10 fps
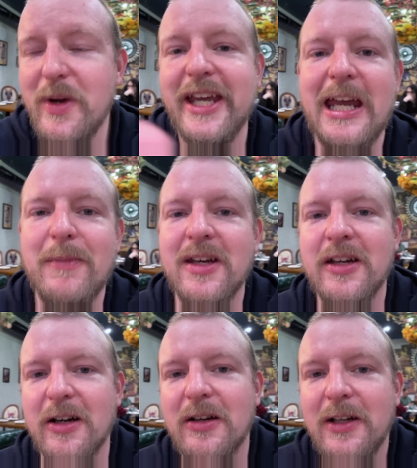we came in
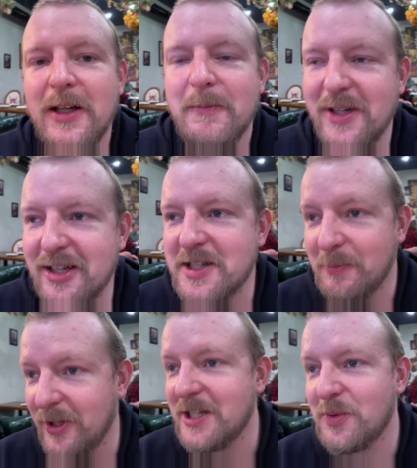here because the
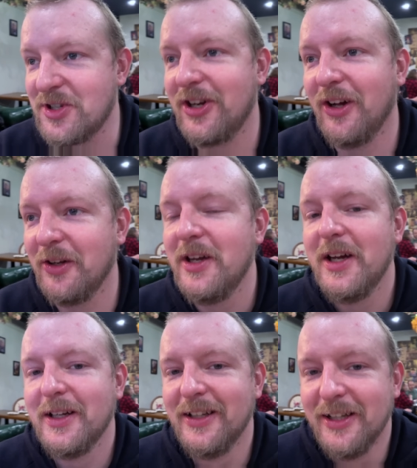place was called
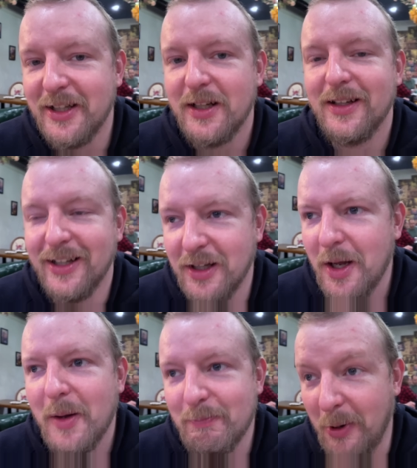
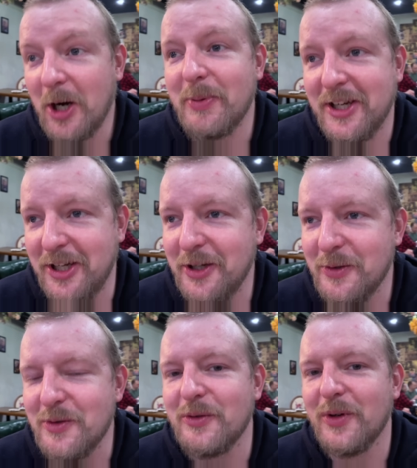
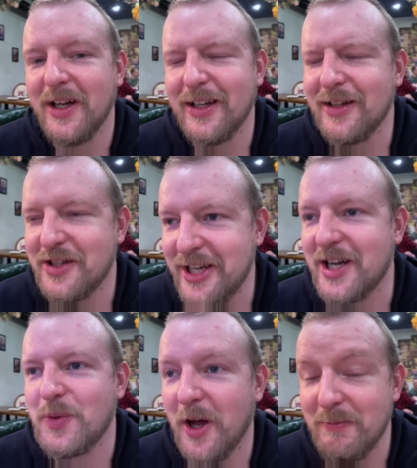Barbecue
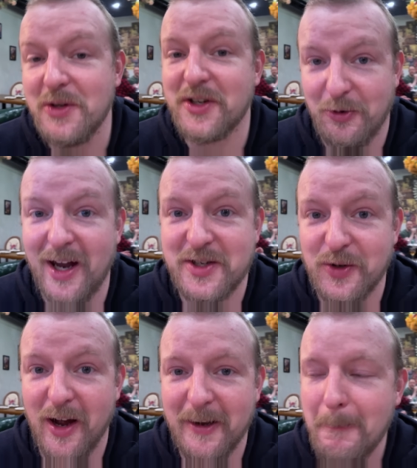Szechuan Music
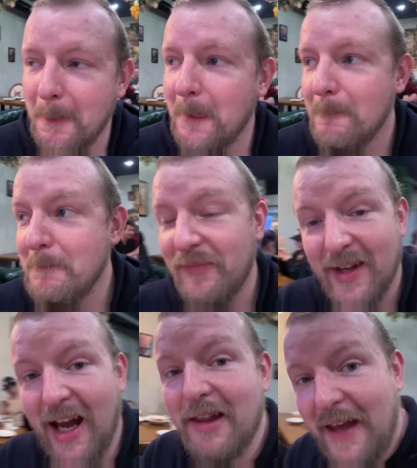Restaurant,
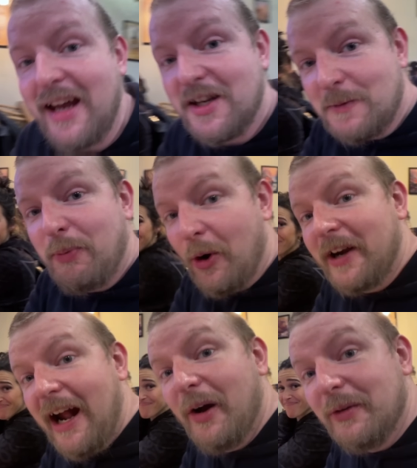and that has borne
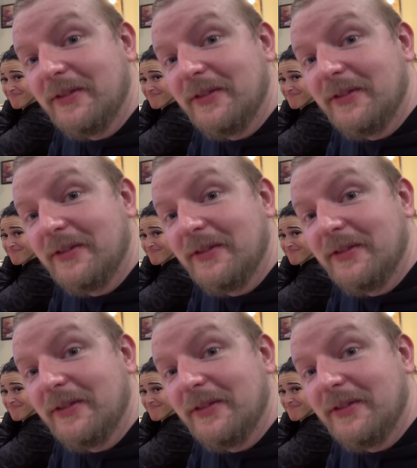out.